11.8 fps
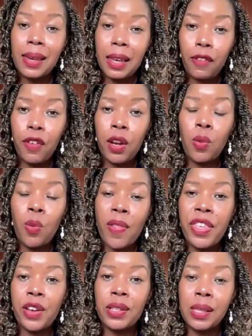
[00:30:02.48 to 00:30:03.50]
even
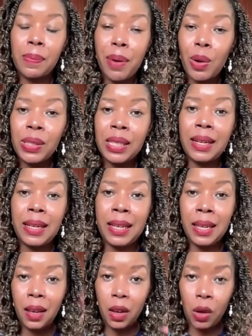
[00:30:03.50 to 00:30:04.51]
when they're
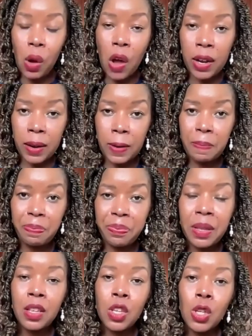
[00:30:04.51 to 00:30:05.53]
supposedly gone.
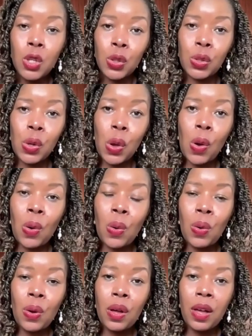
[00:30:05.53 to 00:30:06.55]

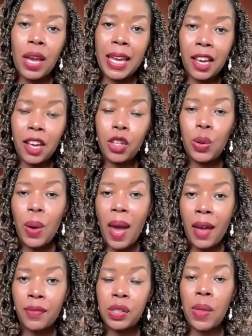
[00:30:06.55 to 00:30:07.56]
So here you
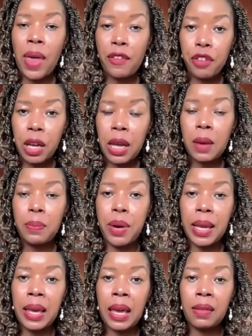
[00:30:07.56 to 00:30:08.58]
have South Africa
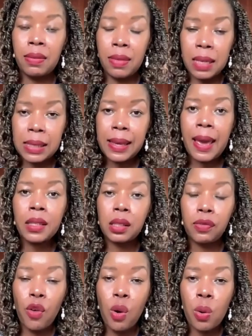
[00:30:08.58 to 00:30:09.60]
bringing this
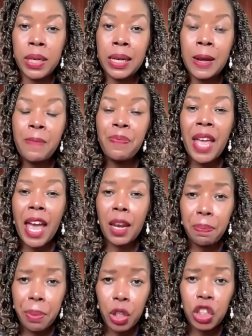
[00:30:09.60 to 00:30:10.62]
case forward
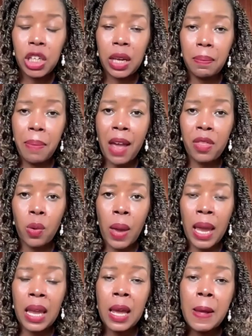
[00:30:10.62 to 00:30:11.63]
and pushing, by the
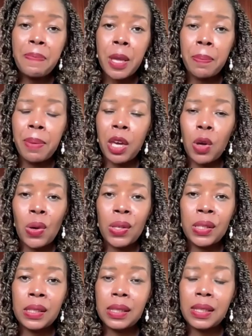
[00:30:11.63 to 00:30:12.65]
way,
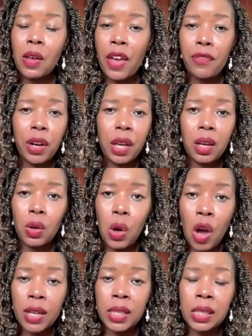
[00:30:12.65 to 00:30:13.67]
because South Africa
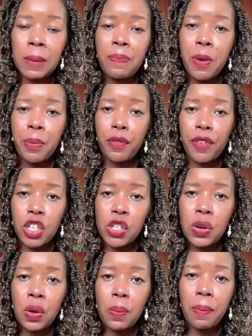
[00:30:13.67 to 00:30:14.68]
got
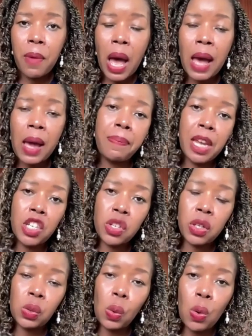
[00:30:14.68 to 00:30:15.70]
provisional
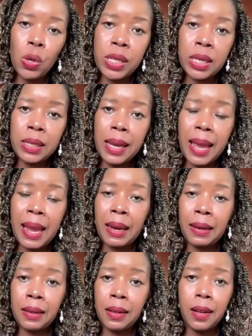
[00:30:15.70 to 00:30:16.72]
measures ordered
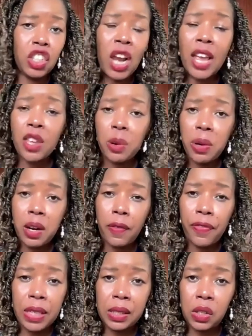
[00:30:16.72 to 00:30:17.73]
in January
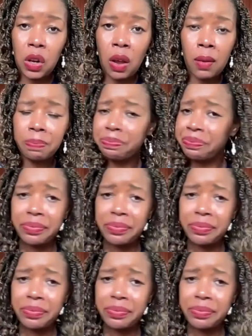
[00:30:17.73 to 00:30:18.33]
of this year.